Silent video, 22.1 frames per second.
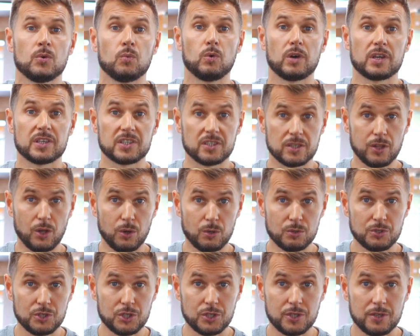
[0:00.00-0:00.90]
what is
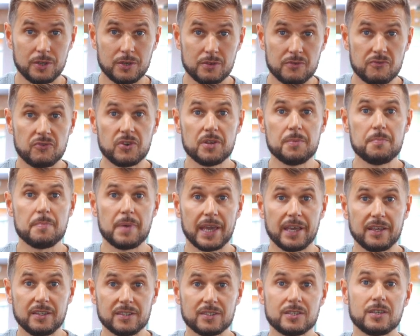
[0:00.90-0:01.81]
launched
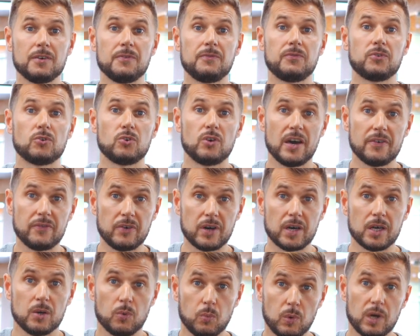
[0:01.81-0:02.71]
remains
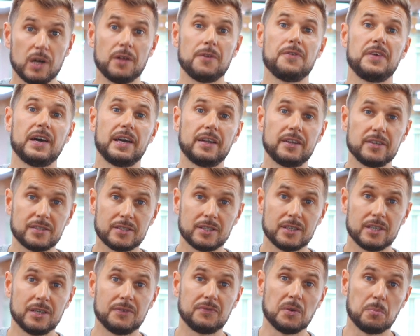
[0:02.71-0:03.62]
forever. Well, that
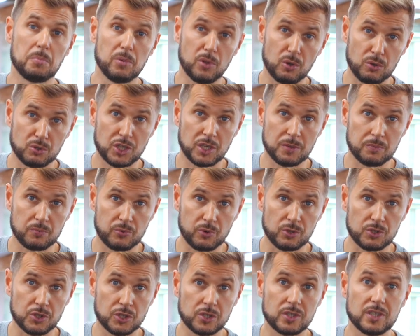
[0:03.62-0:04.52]
is, if the blockchain
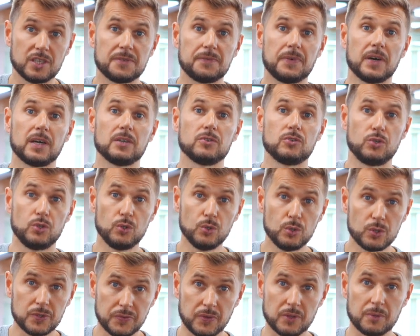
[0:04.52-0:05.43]
project is found
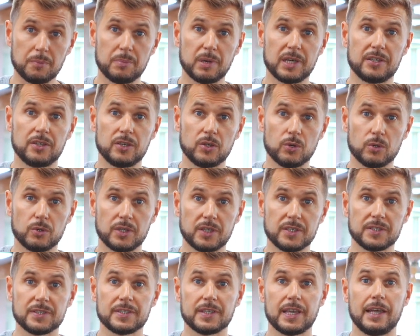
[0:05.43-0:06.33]
useful by the
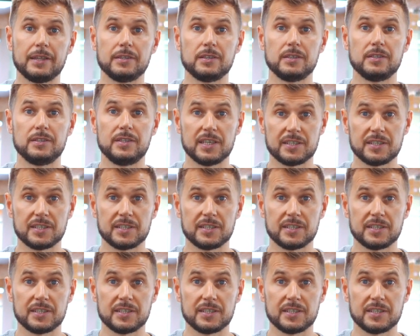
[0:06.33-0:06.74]
audience and it